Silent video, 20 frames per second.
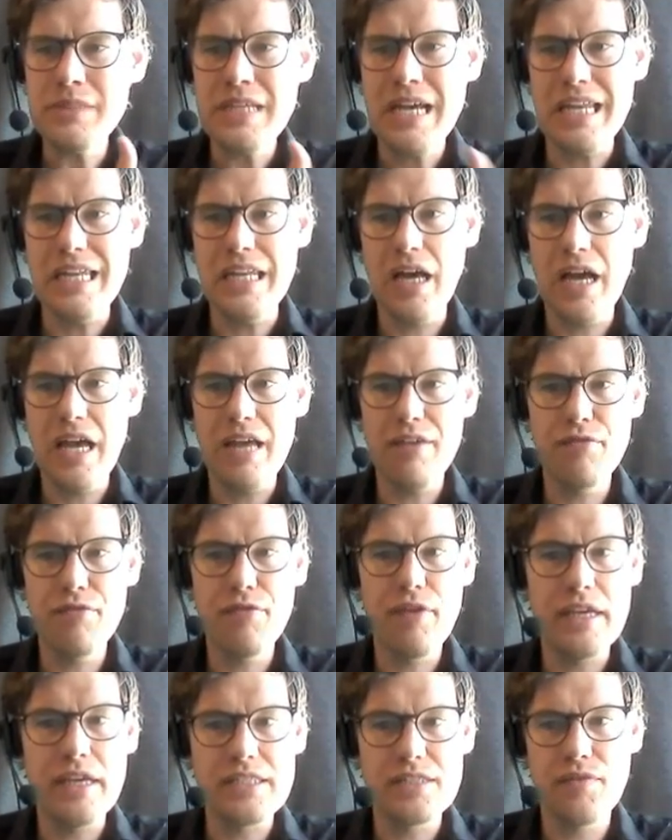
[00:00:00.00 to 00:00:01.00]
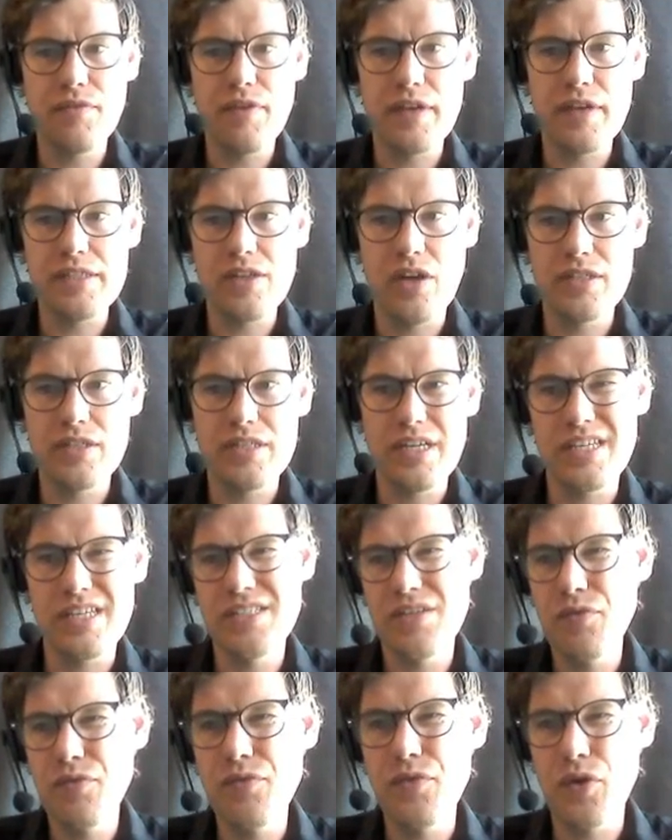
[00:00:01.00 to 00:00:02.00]
a live face-to-face
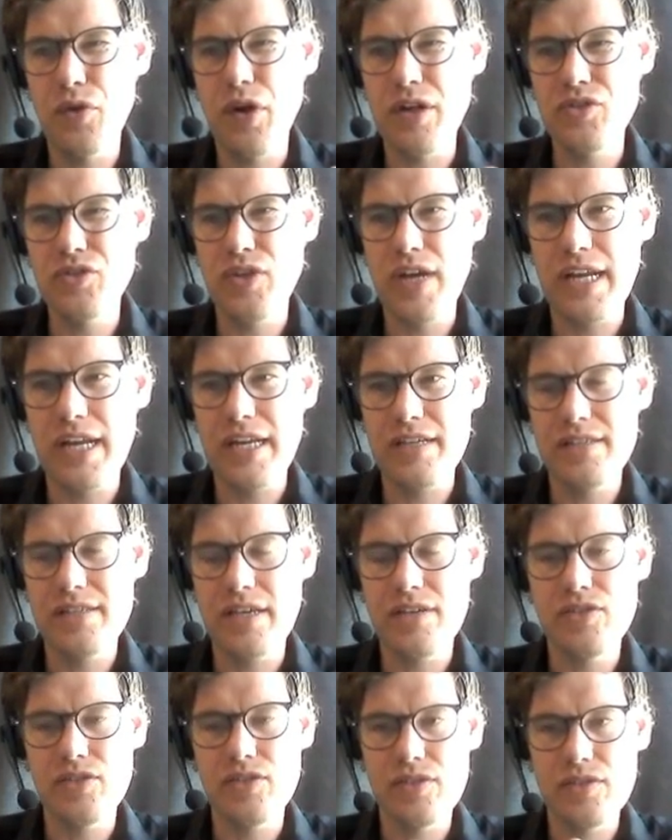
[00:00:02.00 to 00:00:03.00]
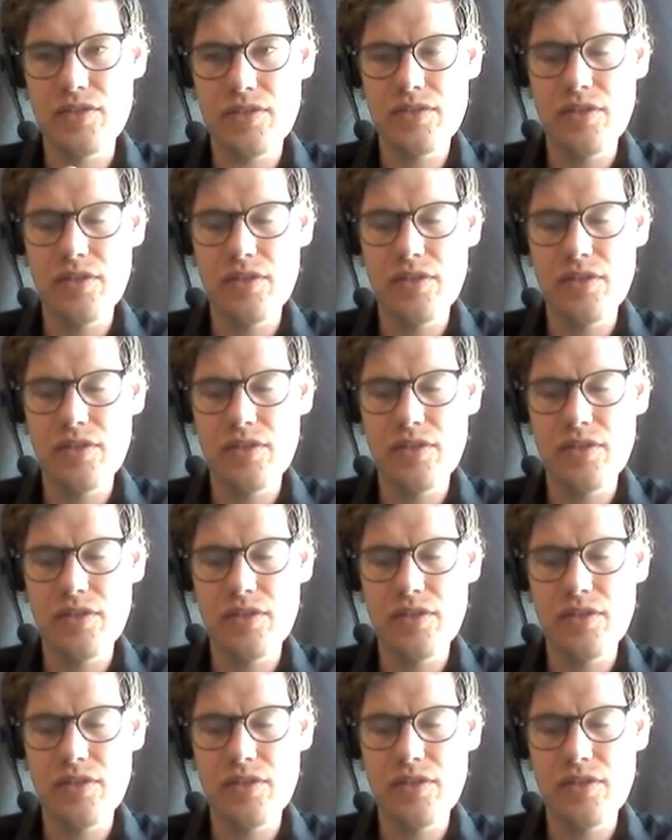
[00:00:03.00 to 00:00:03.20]
context for our training sessions.